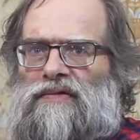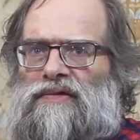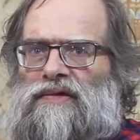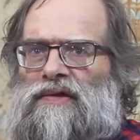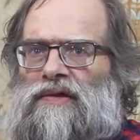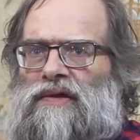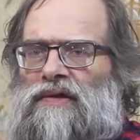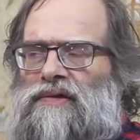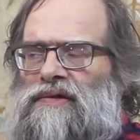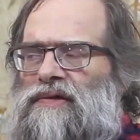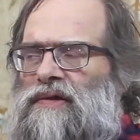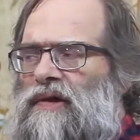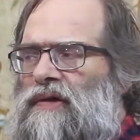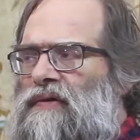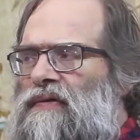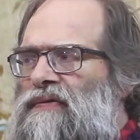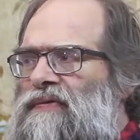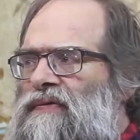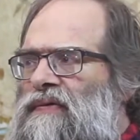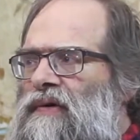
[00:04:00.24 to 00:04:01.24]
You see, instead
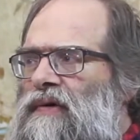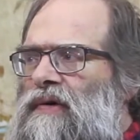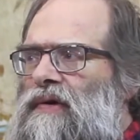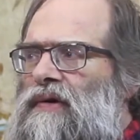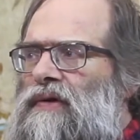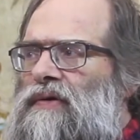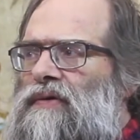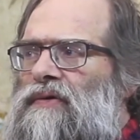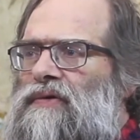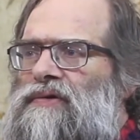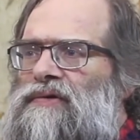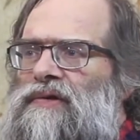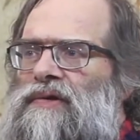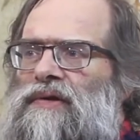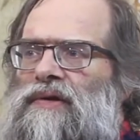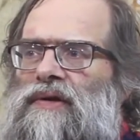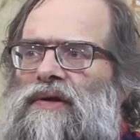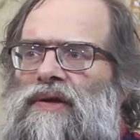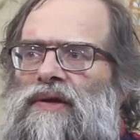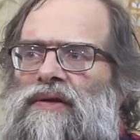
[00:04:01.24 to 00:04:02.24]
of
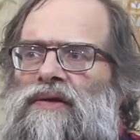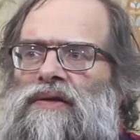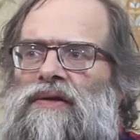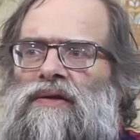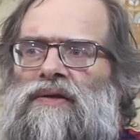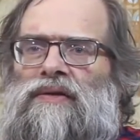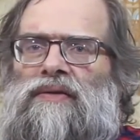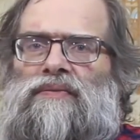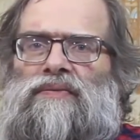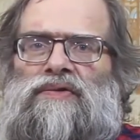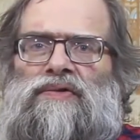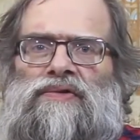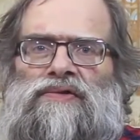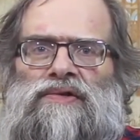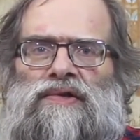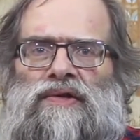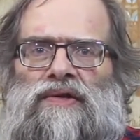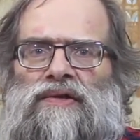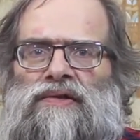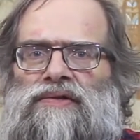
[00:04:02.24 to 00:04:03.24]
using Indian
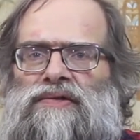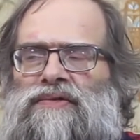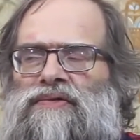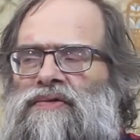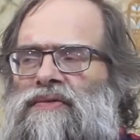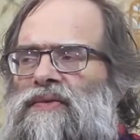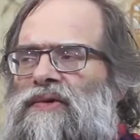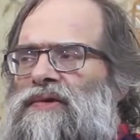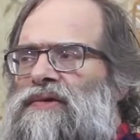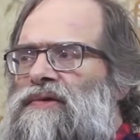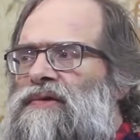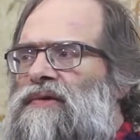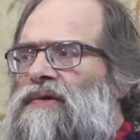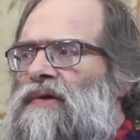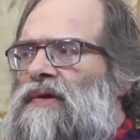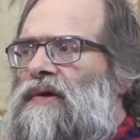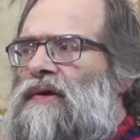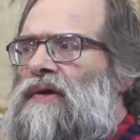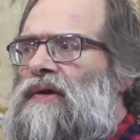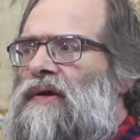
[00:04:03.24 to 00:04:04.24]
musical instruments
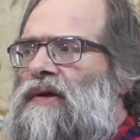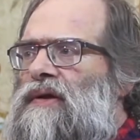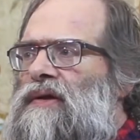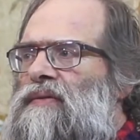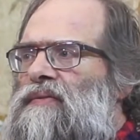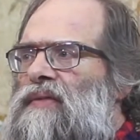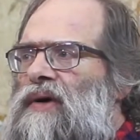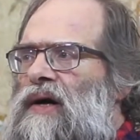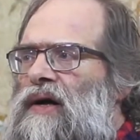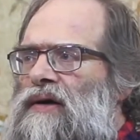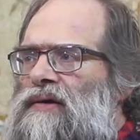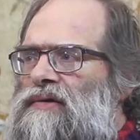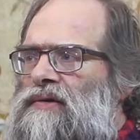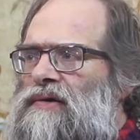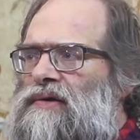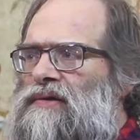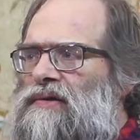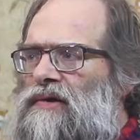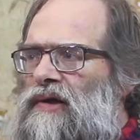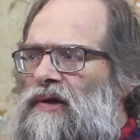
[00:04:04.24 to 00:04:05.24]
in Mass,
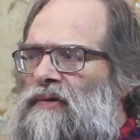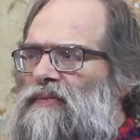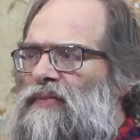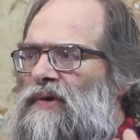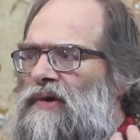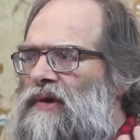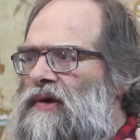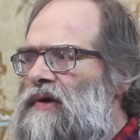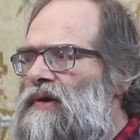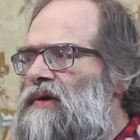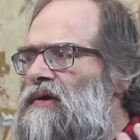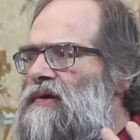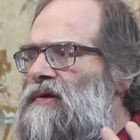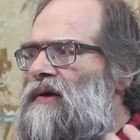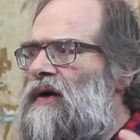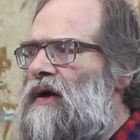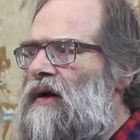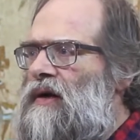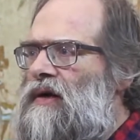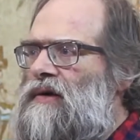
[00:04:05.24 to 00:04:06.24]
they start playing
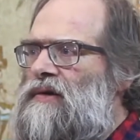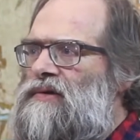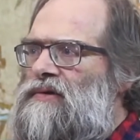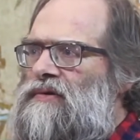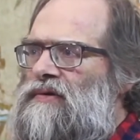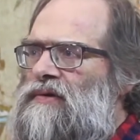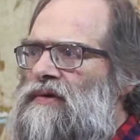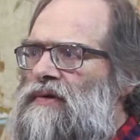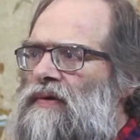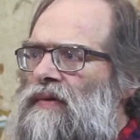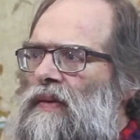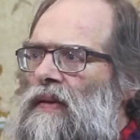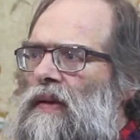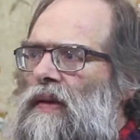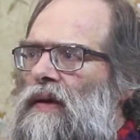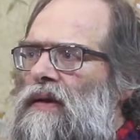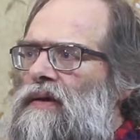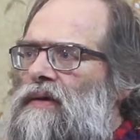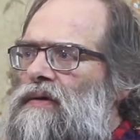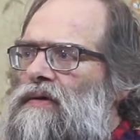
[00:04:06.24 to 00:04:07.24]
guitars or,
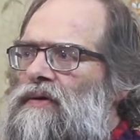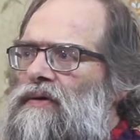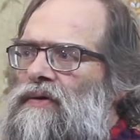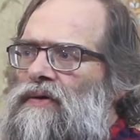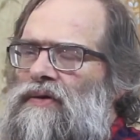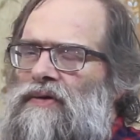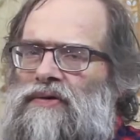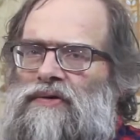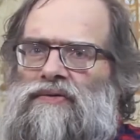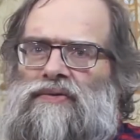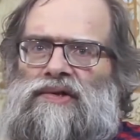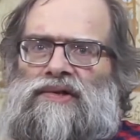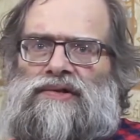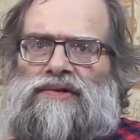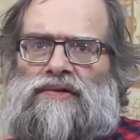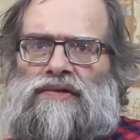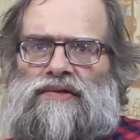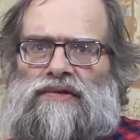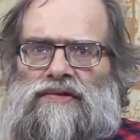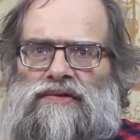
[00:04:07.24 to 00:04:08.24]
other
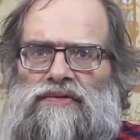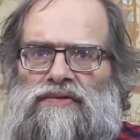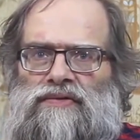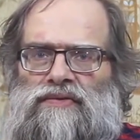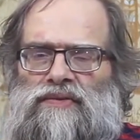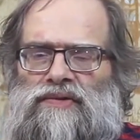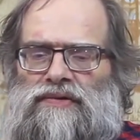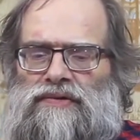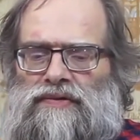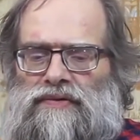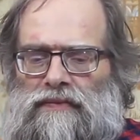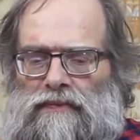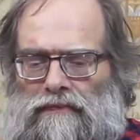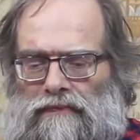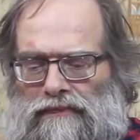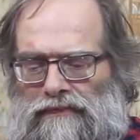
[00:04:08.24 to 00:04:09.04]
Western instruments.